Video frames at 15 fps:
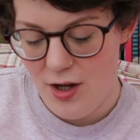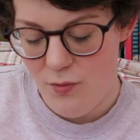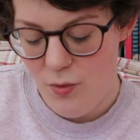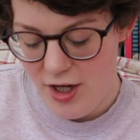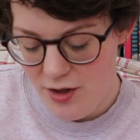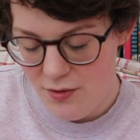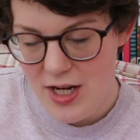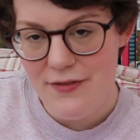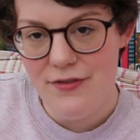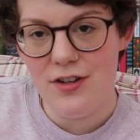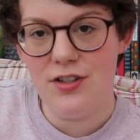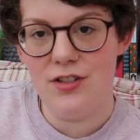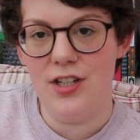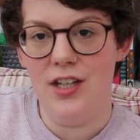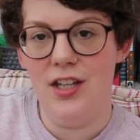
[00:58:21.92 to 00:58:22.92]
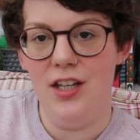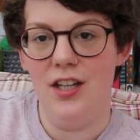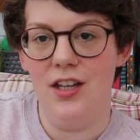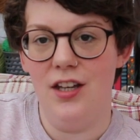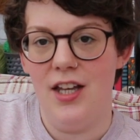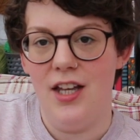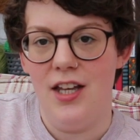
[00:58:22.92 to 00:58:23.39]
where you never
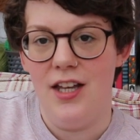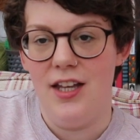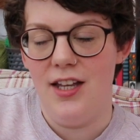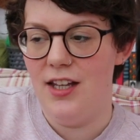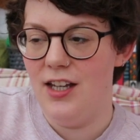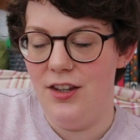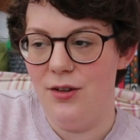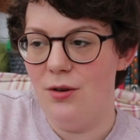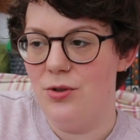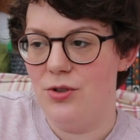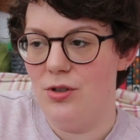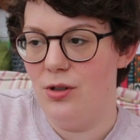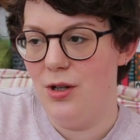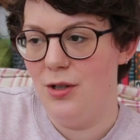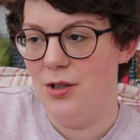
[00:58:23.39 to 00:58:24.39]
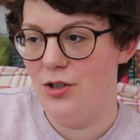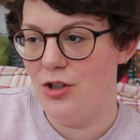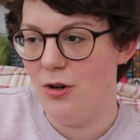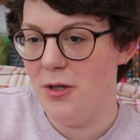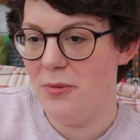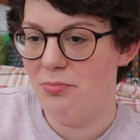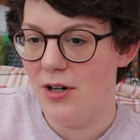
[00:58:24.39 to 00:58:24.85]
see it in those colours. It's
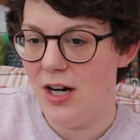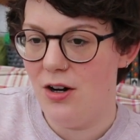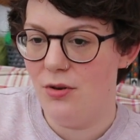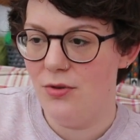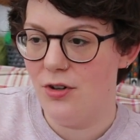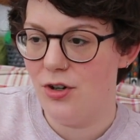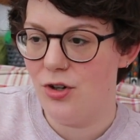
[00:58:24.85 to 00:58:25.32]
always brown or